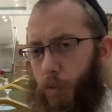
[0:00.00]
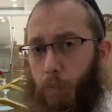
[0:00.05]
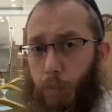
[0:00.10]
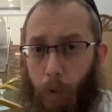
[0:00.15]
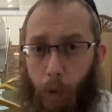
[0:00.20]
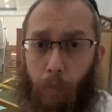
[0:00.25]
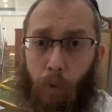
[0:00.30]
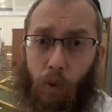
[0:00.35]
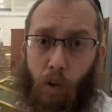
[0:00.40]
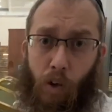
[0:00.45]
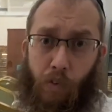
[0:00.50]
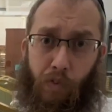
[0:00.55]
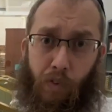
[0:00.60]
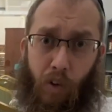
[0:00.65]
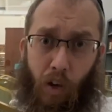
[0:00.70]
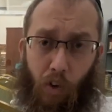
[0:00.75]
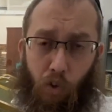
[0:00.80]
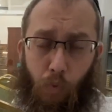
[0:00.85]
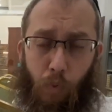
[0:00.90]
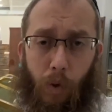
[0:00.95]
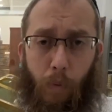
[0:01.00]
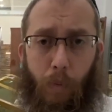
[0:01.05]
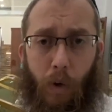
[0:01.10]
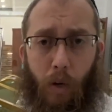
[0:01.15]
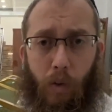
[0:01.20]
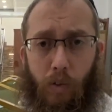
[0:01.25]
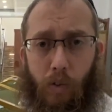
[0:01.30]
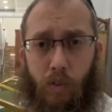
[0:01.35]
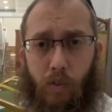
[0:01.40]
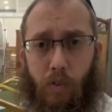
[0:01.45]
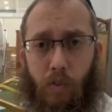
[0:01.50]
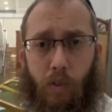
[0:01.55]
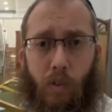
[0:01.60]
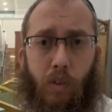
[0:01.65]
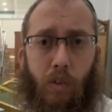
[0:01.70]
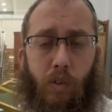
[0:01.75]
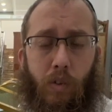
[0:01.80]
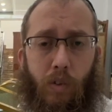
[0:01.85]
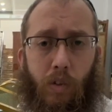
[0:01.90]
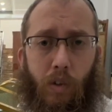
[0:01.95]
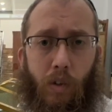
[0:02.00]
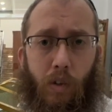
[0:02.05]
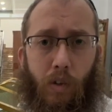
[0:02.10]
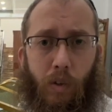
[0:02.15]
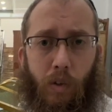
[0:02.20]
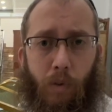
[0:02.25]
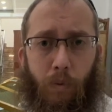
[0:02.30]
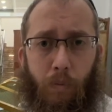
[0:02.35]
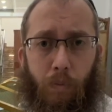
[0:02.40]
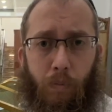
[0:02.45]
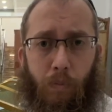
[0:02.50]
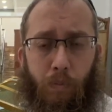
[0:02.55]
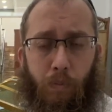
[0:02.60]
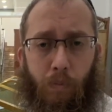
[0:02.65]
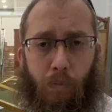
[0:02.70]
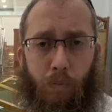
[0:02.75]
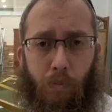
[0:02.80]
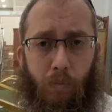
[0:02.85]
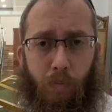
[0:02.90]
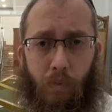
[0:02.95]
People often ask me about this, and